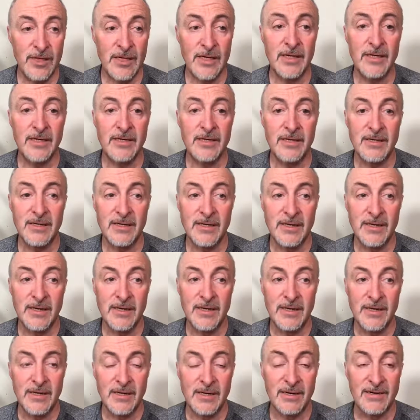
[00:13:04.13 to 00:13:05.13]
did,
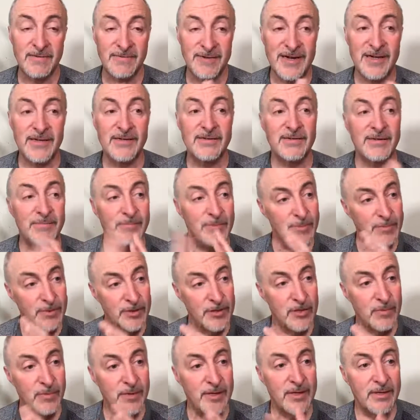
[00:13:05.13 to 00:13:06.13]
in fact, let me put
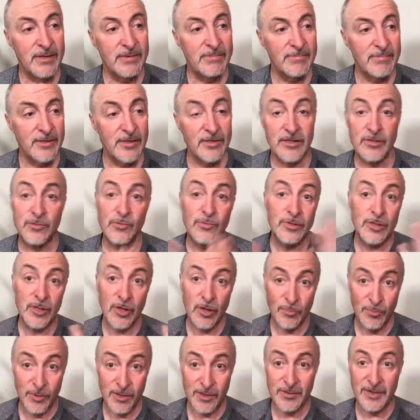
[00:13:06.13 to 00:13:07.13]
it this way, because it's always
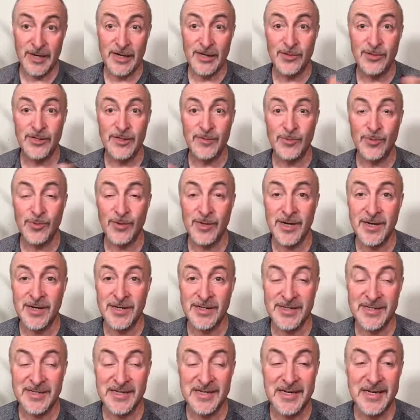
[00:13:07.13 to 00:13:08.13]
homework when I do these
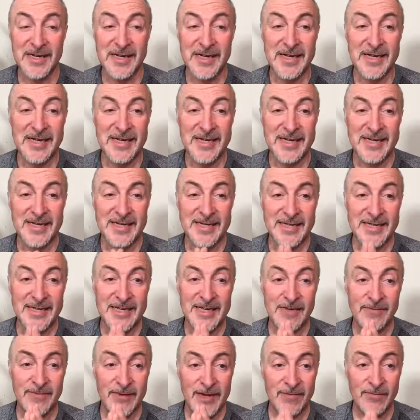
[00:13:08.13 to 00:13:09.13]
broadcasts.
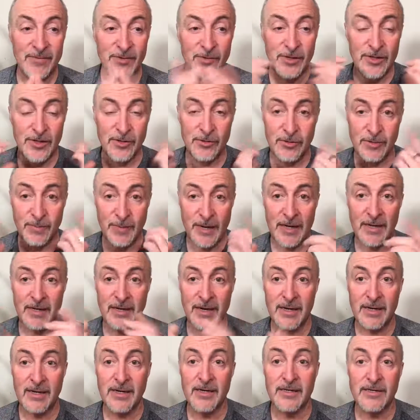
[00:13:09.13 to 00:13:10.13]
If you haven't already thought about it,
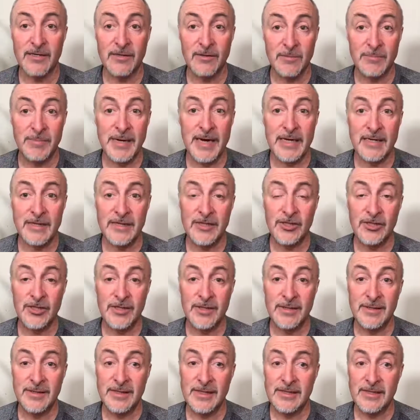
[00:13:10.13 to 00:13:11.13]
I'd like you to look back at this
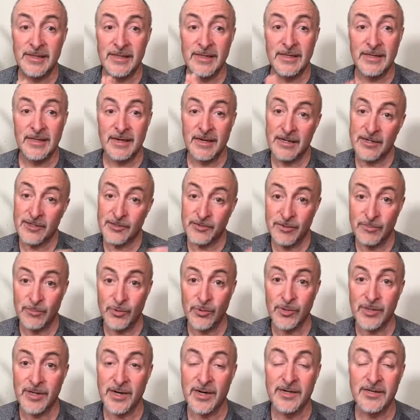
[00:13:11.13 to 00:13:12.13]
year, as I did in the last three
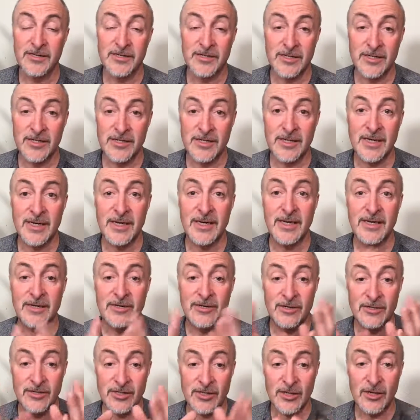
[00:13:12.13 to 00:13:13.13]
broadcasts, to say
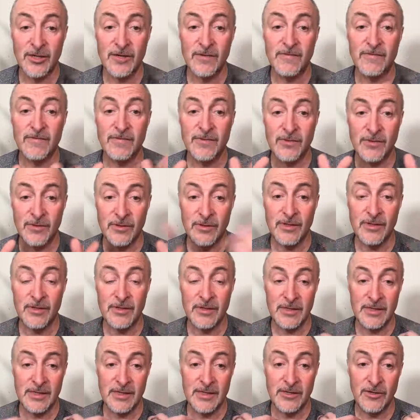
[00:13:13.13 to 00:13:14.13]
to yourself, or look at
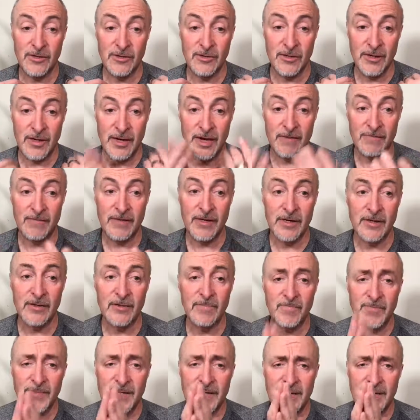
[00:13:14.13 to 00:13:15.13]
your life and go,